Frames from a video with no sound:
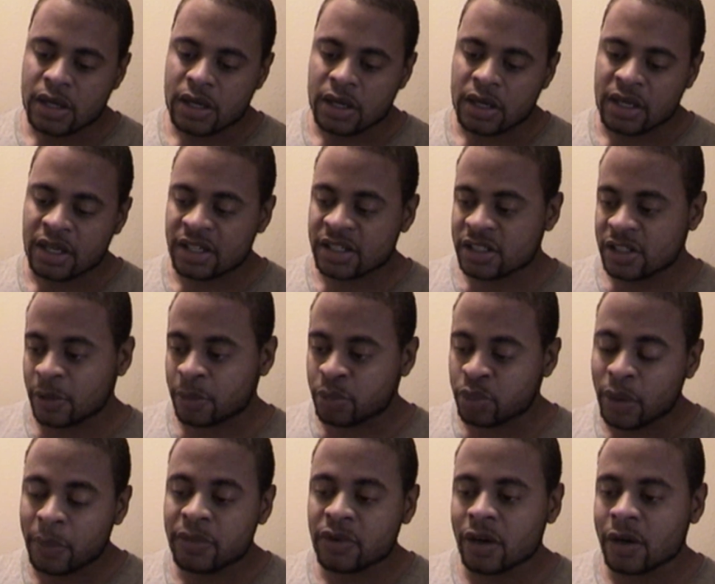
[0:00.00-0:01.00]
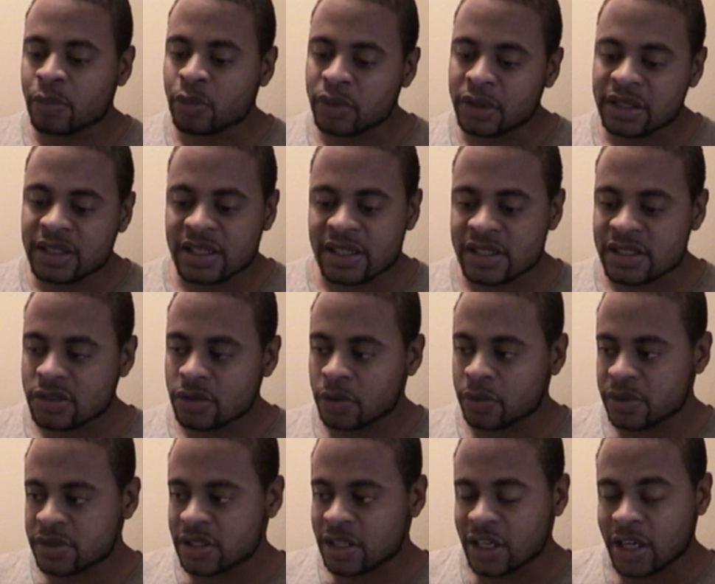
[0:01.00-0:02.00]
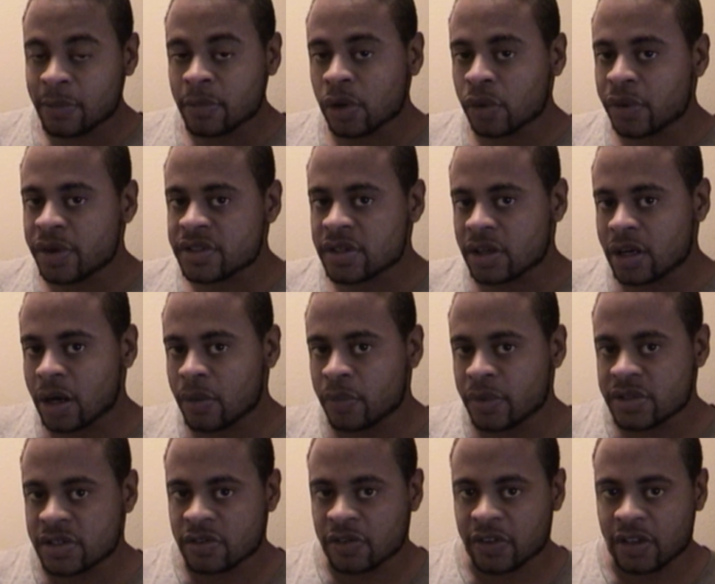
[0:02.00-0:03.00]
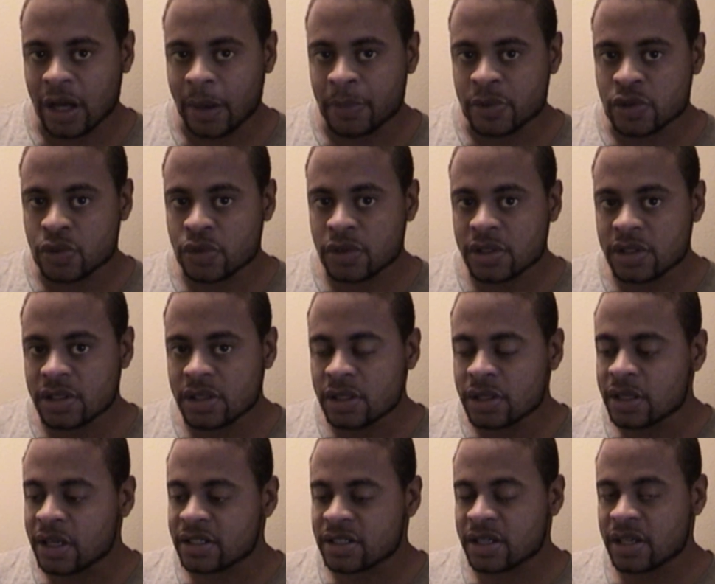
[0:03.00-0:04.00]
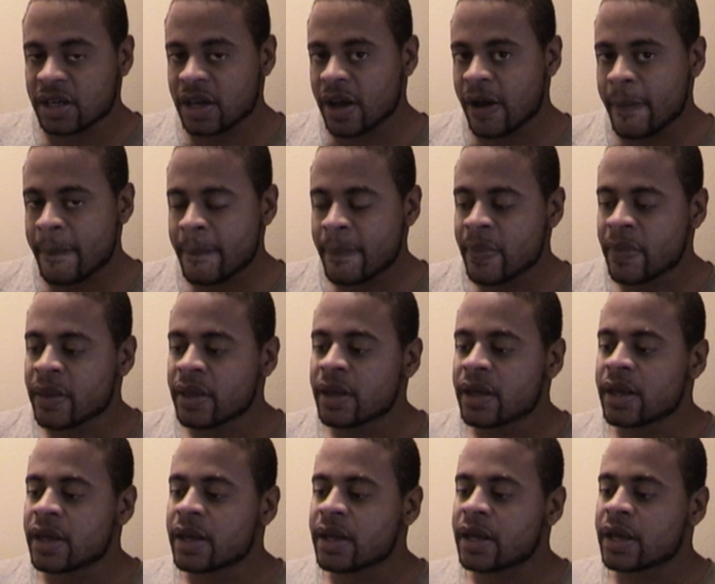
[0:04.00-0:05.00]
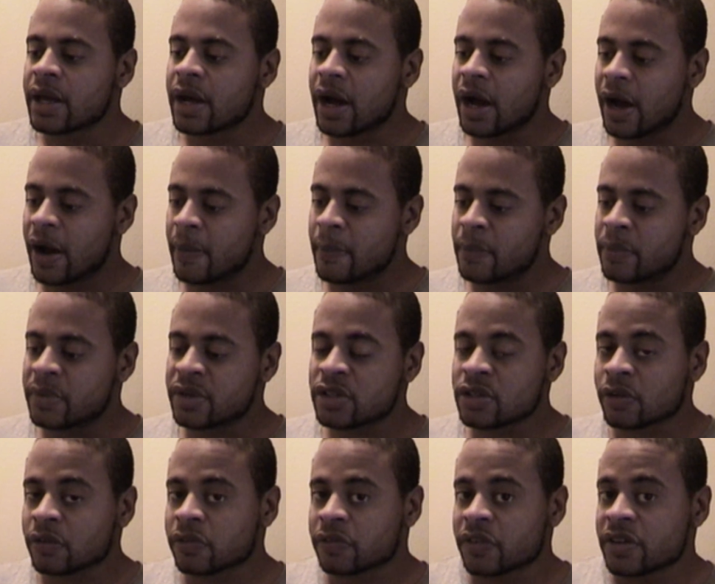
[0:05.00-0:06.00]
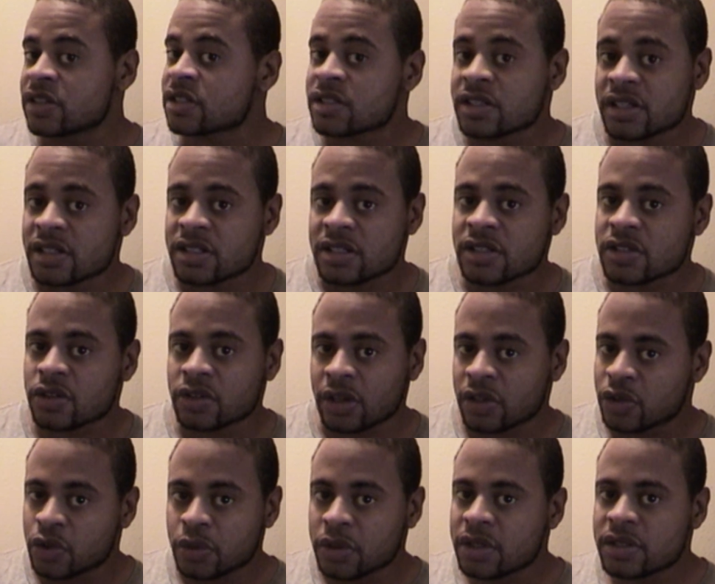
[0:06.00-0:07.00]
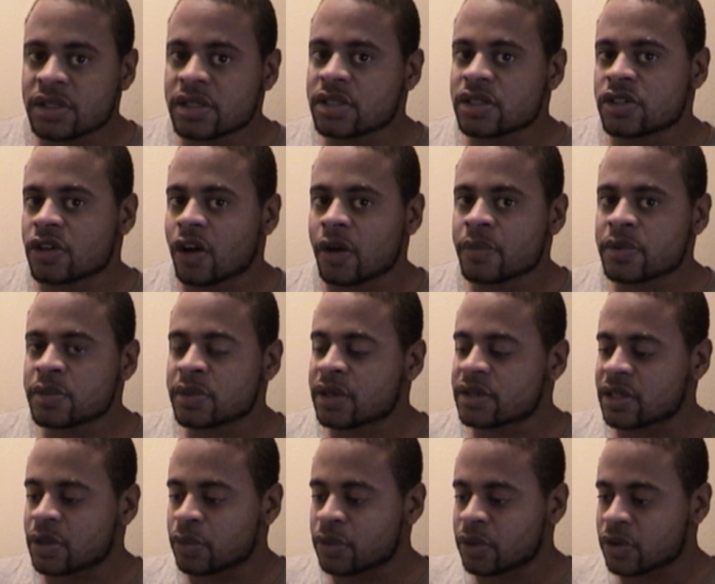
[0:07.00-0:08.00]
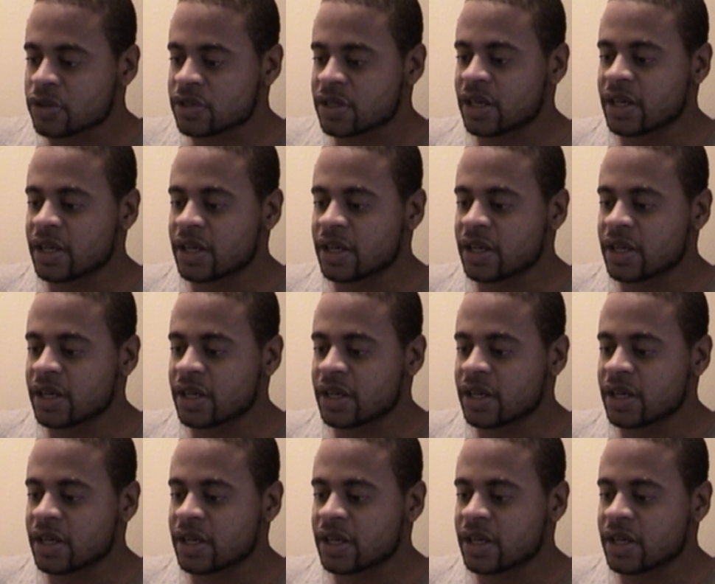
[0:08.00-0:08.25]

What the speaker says: if the problem really is not with the immigrants that come with the opportunity that's here, the French citizens are not doing these jobs because they will not.